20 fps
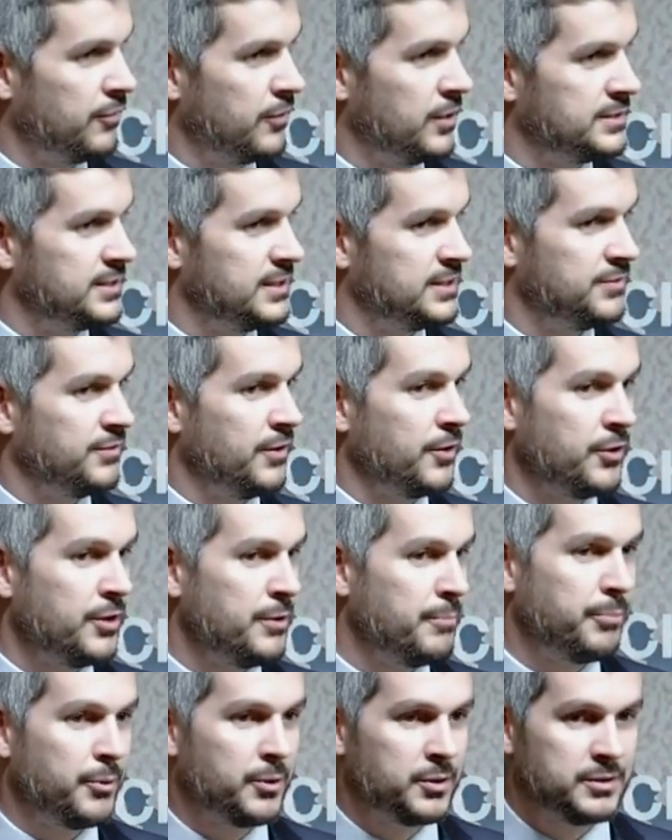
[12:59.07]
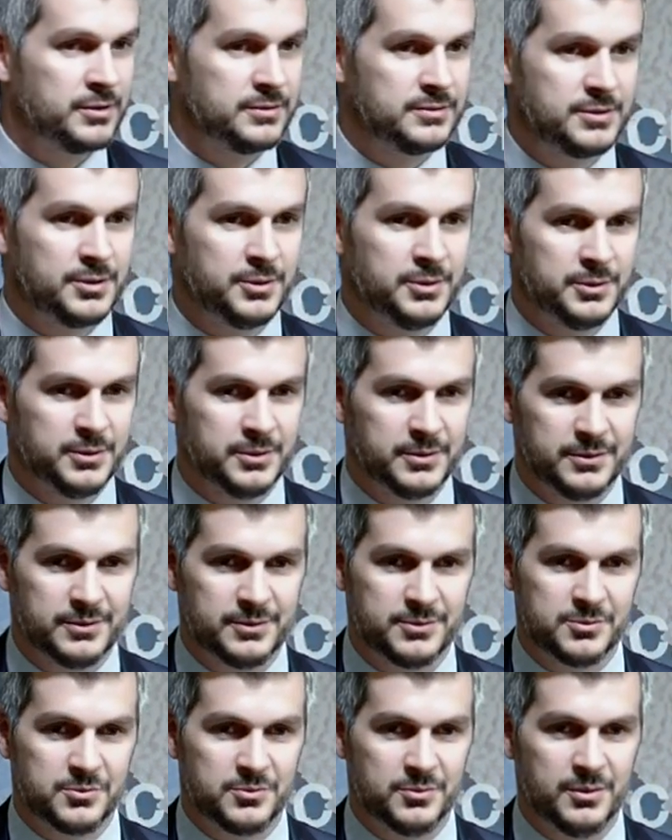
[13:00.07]
For us, it's very important
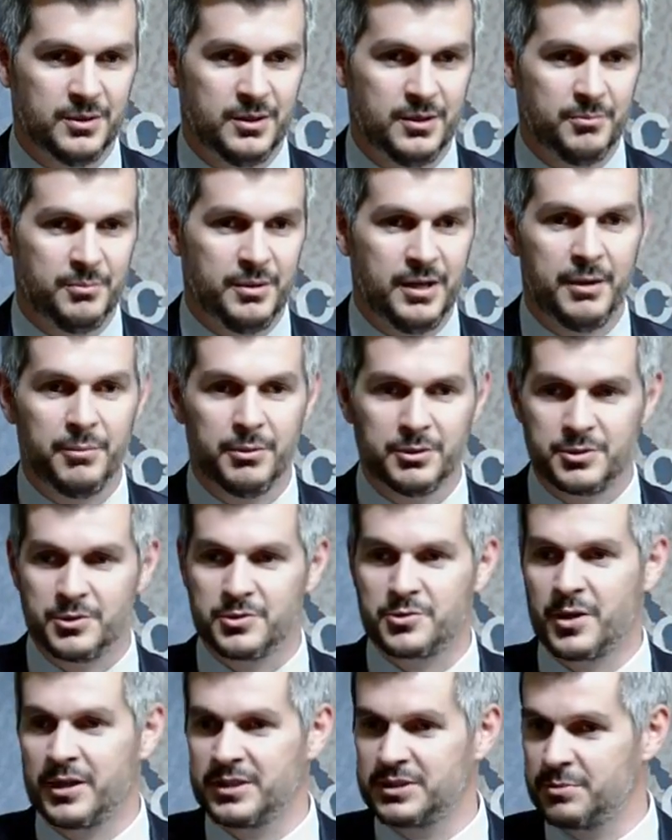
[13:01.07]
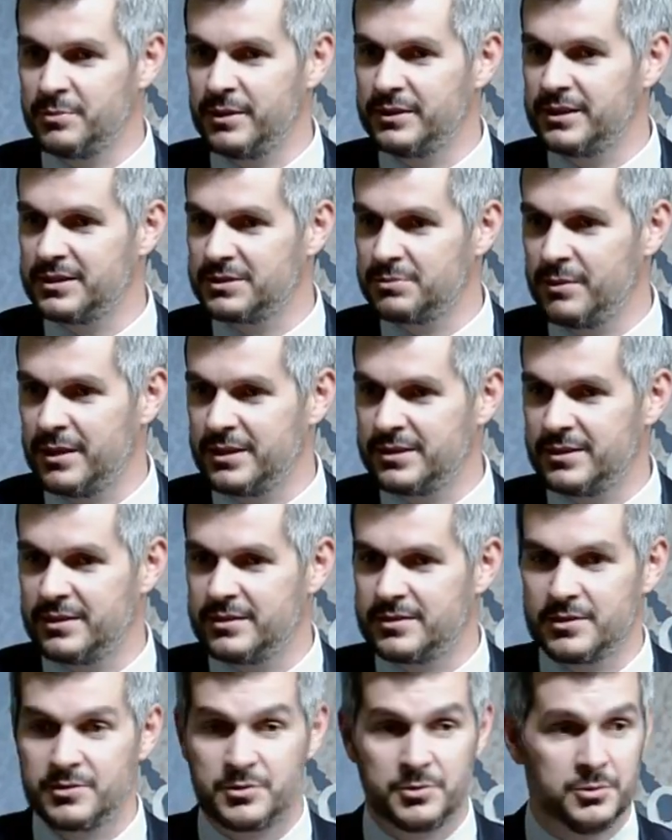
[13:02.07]
to be able to transmit this
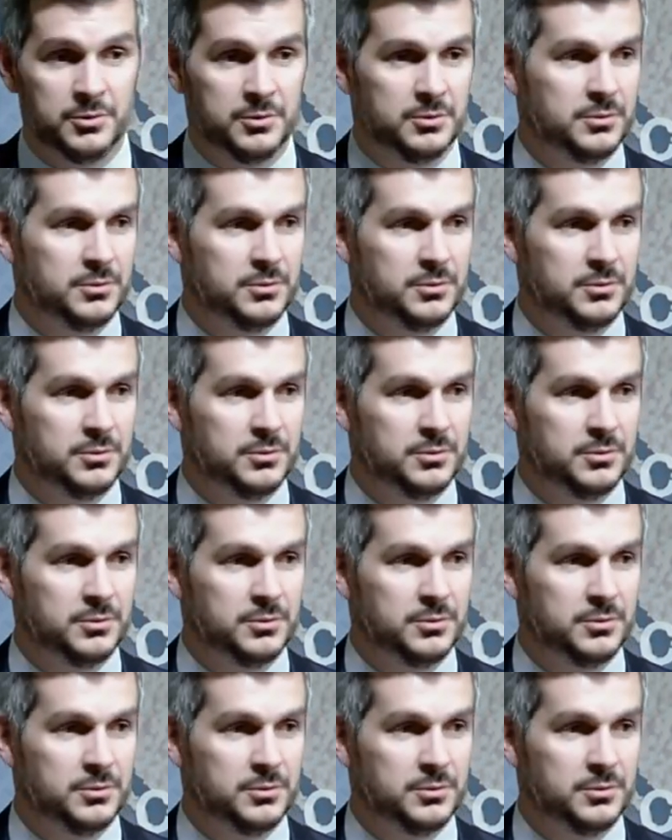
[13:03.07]
message and